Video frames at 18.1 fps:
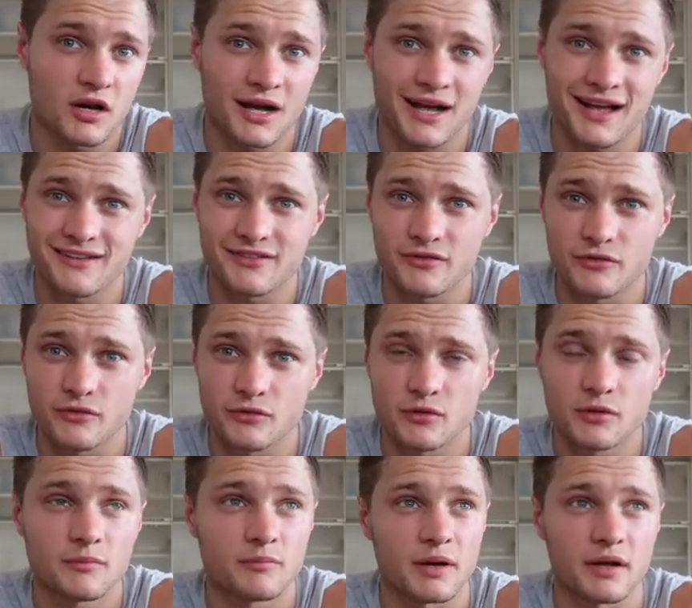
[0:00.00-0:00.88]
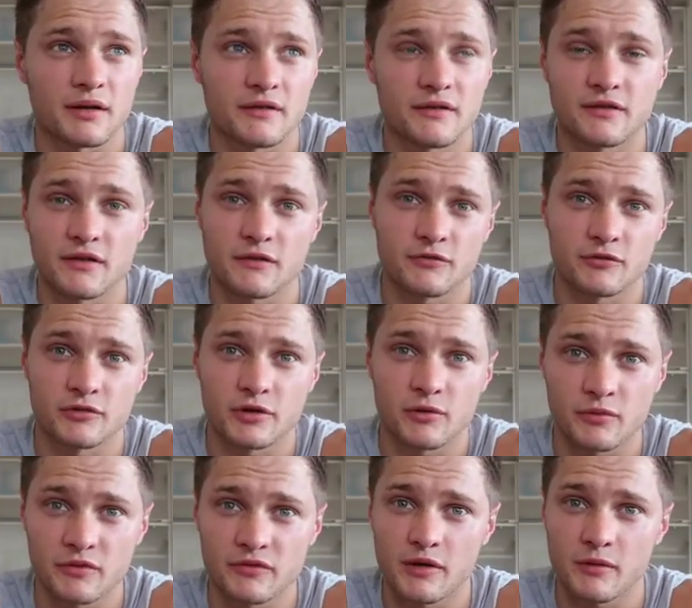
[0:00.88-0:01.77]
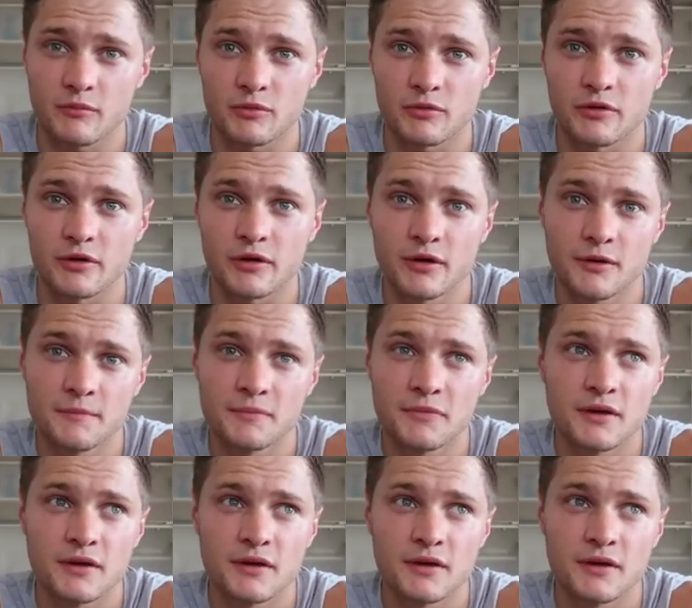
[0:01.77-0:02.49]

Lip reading: I had to do it, but suffering was temporary.